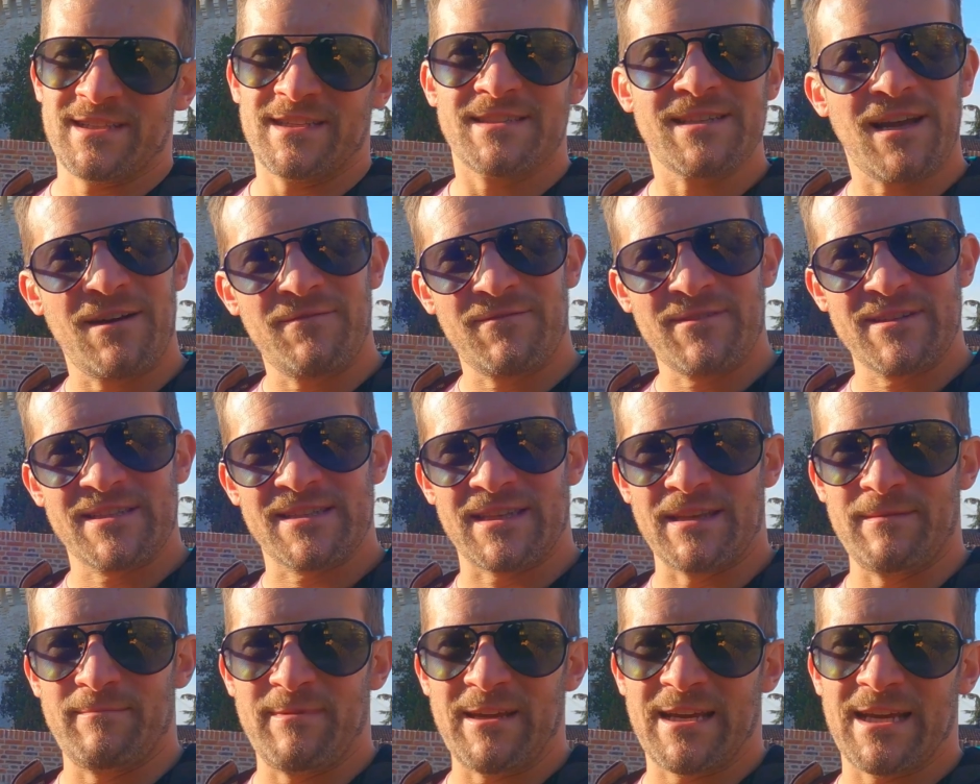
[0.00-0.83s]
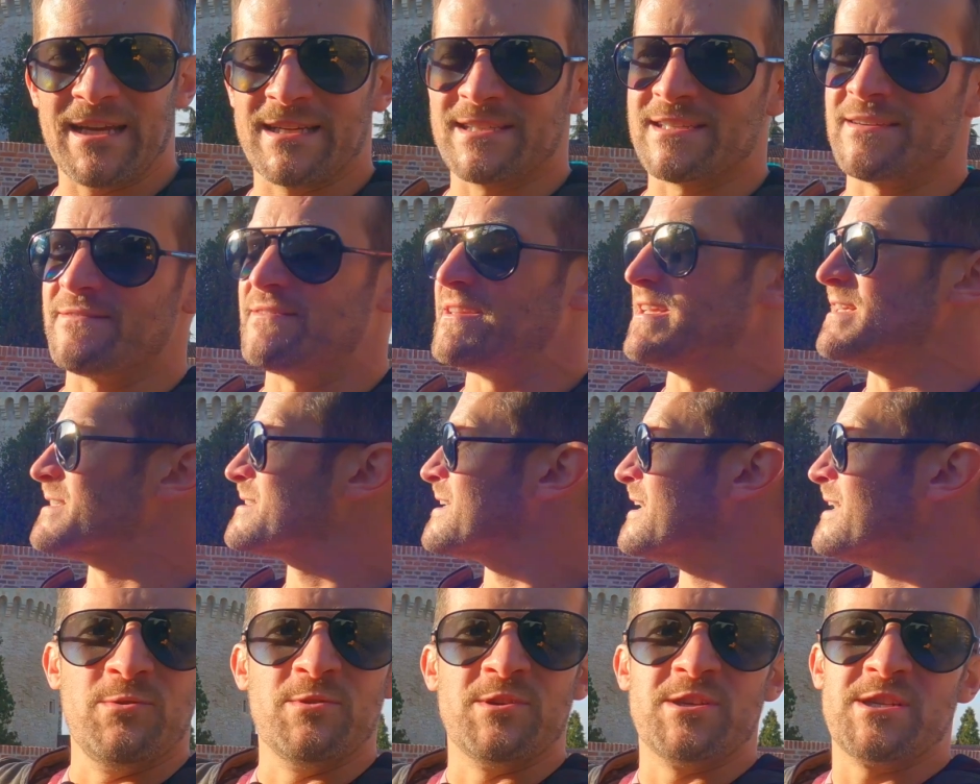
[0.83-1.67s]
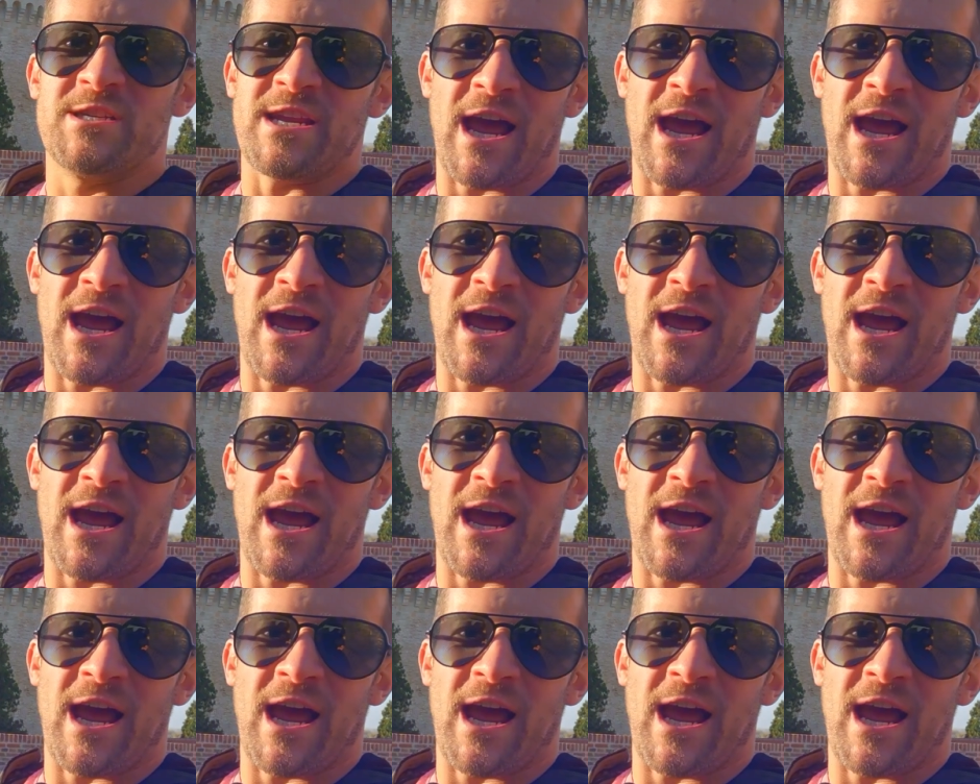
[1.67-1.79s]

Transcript: It's obviously because of these huge